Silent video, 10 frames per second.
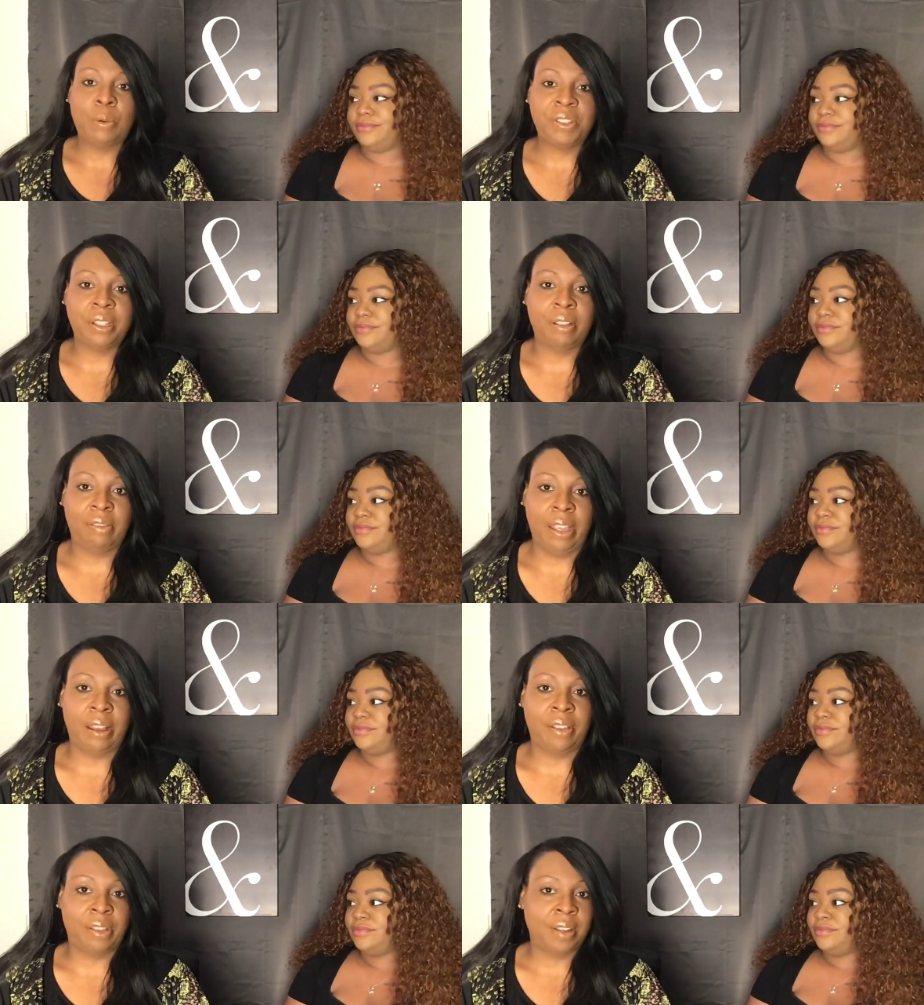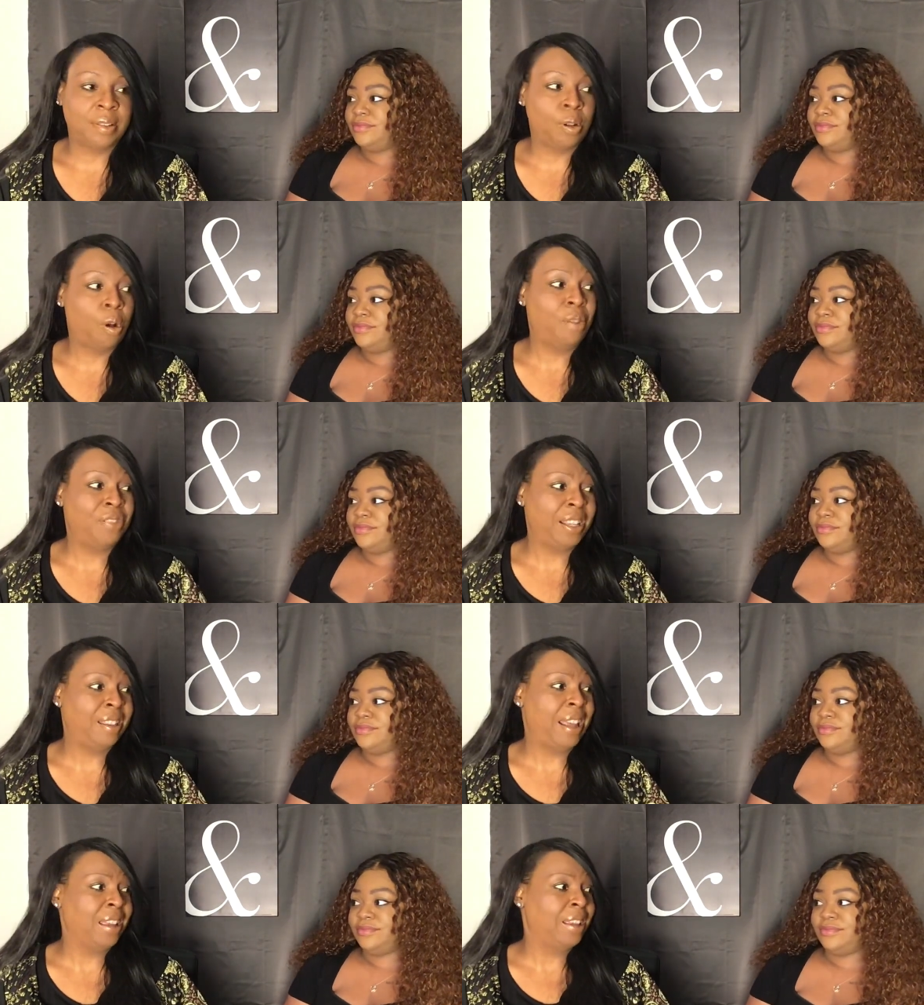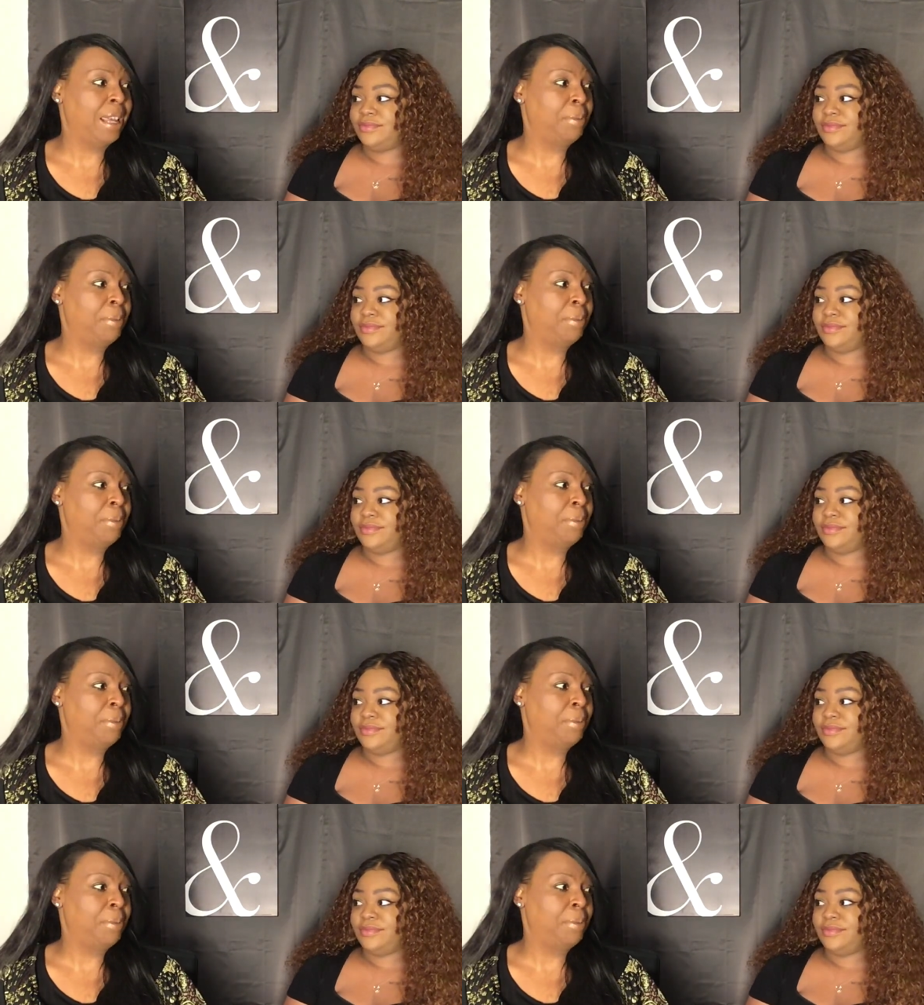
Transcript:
Speaker 1: was a good thing, I thought. So hopefully they can keep